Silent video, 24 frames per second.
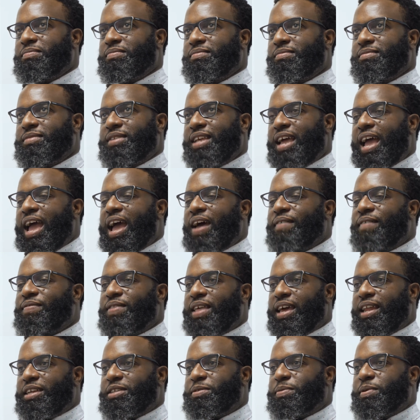like policy
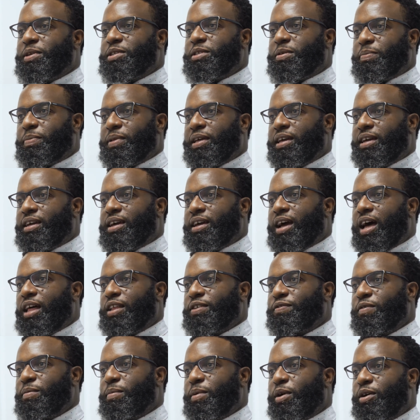decisions are being
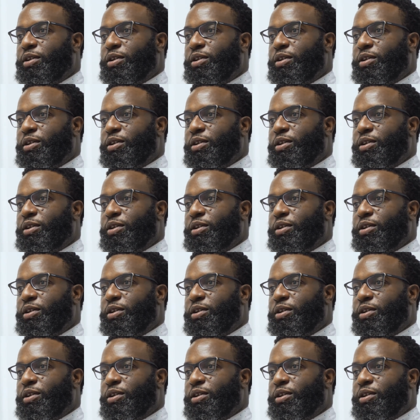made at